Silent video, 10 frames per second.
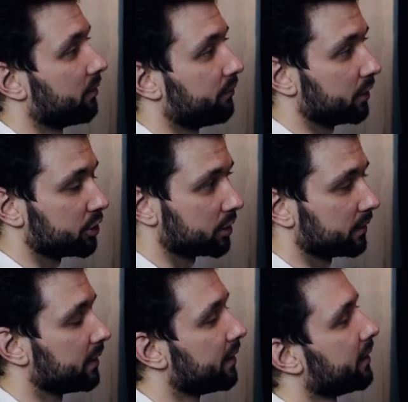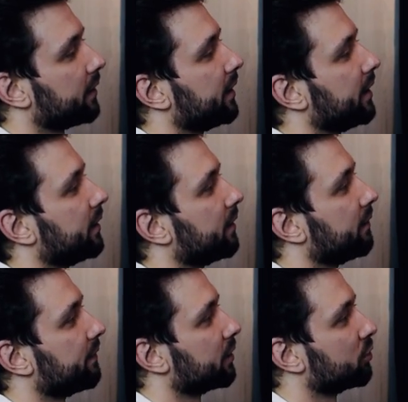finishing
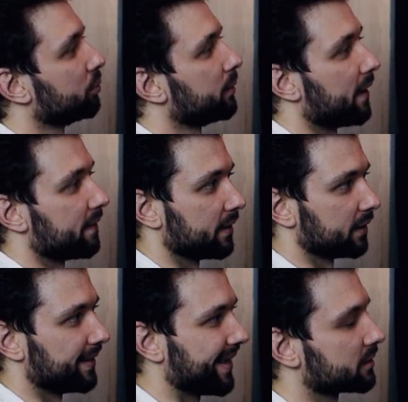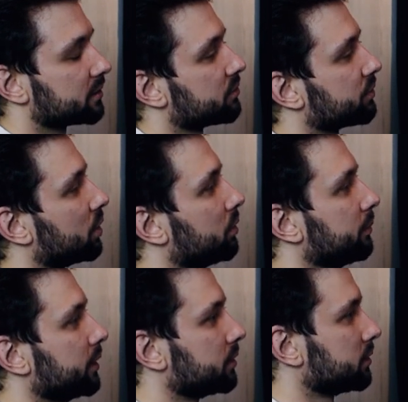the group at the next strong
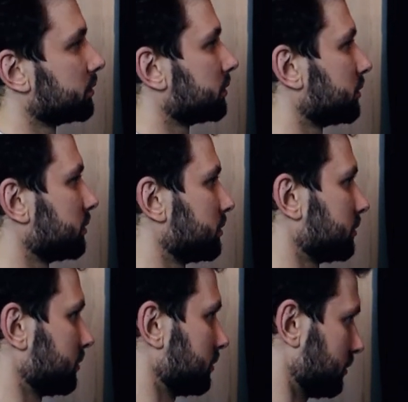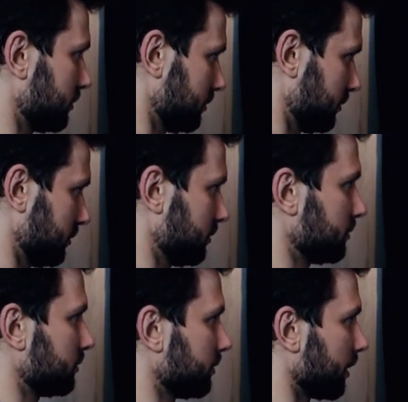beat.
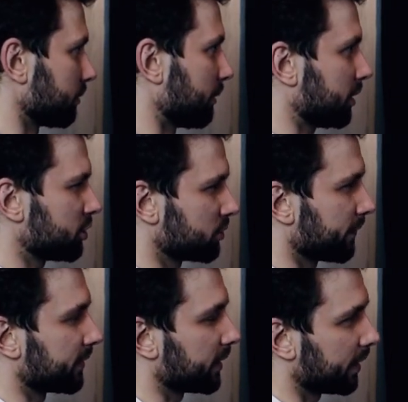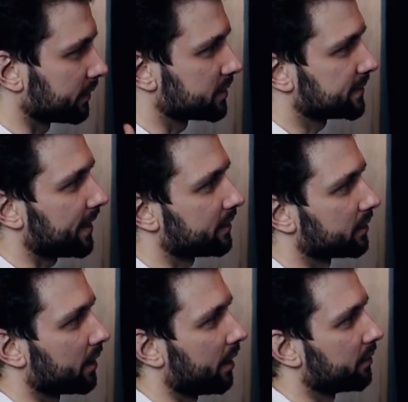And and making sure that I understand
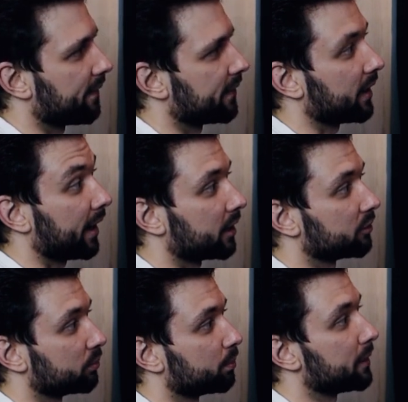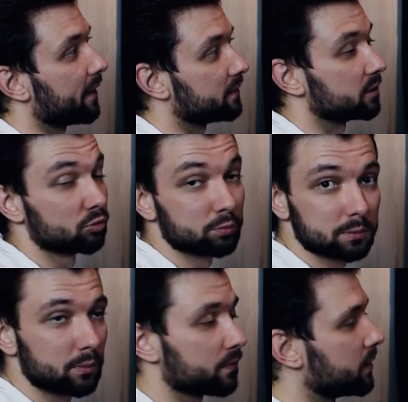and that I can play this group
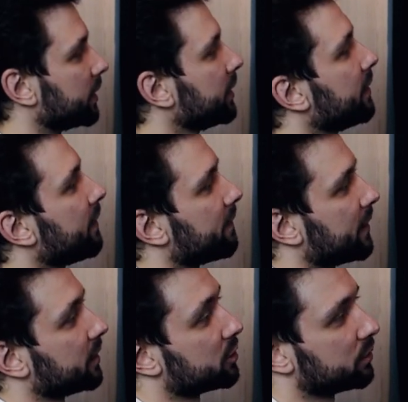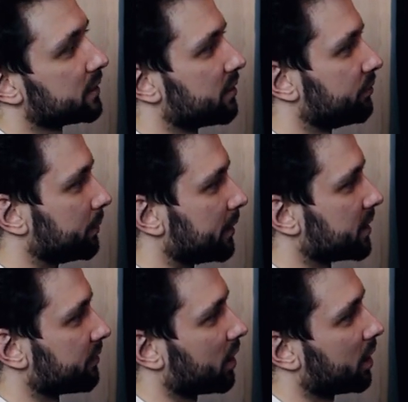smoothly. And then as soon as I feel myself